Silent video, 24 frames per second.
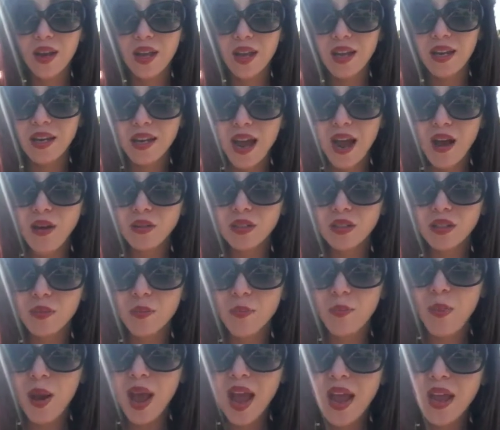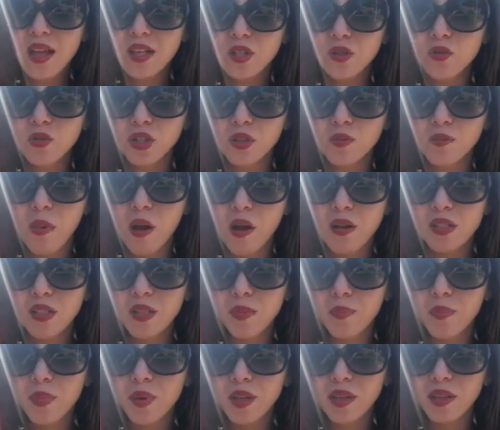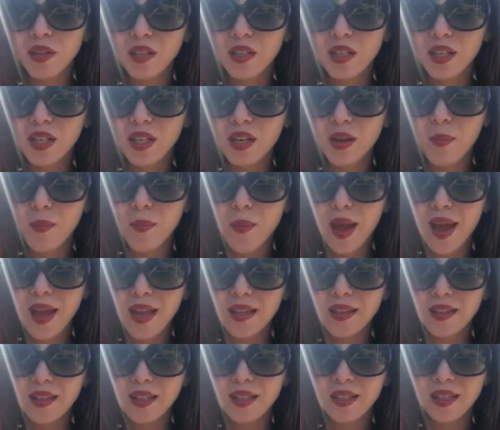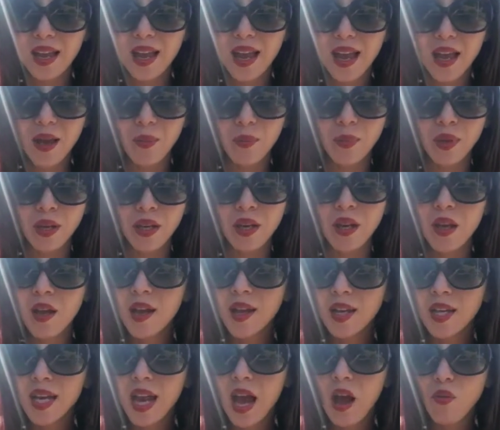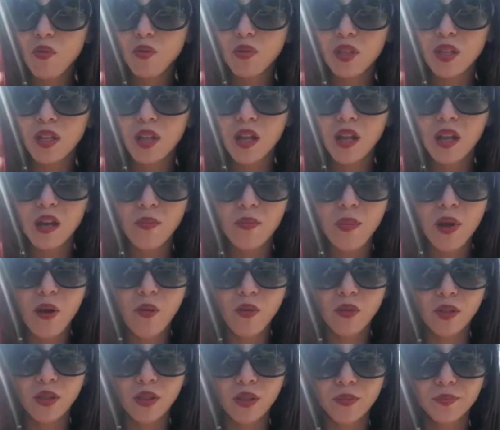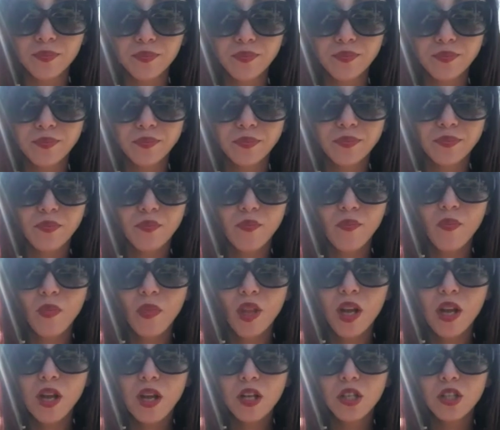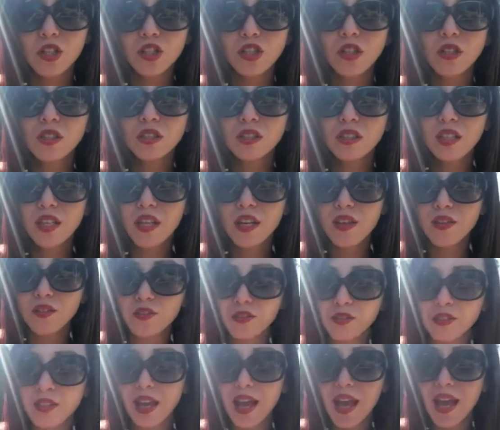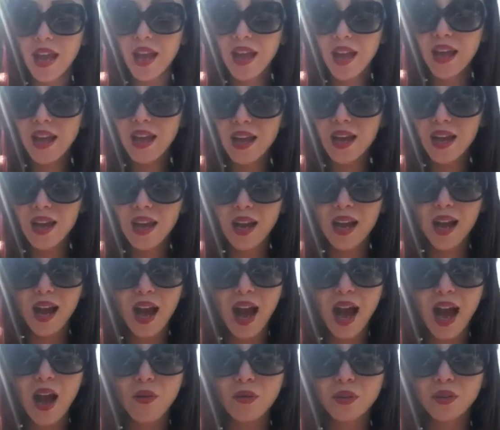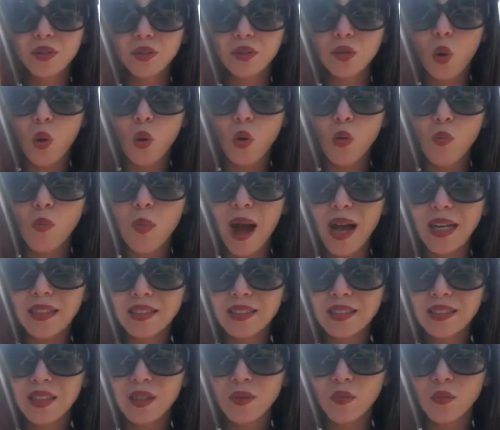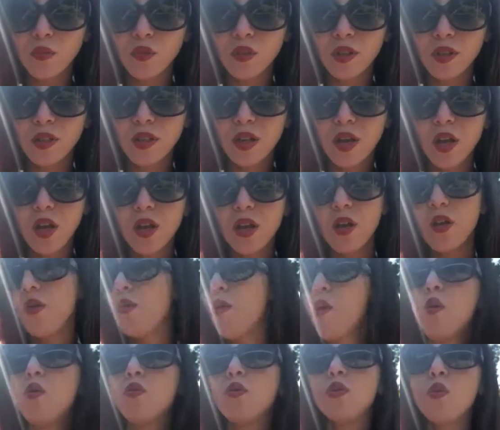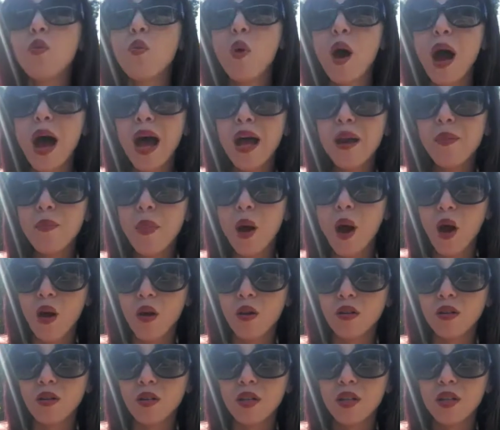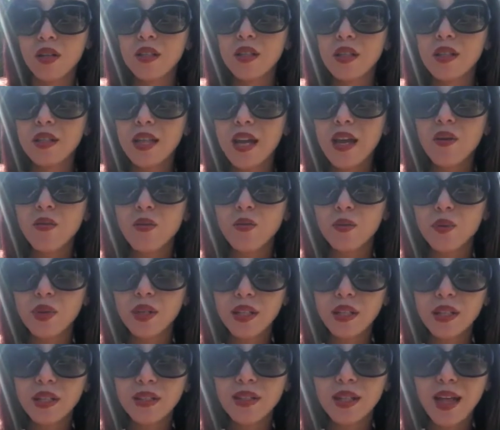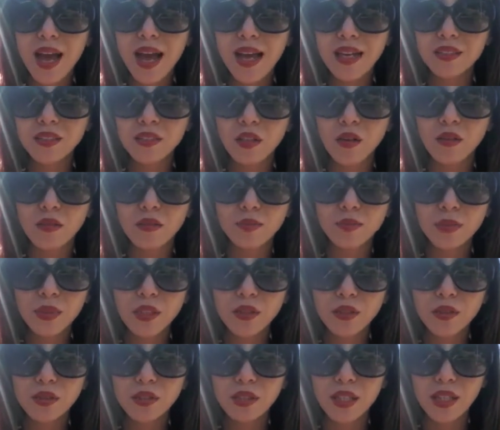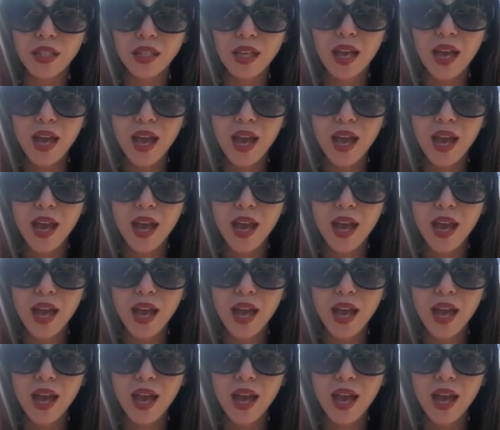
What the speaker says: And now it's the band's responsibility to make this happen, not the club owner. Just the other day, I was told by someone who owned a wine bar that they really liked our music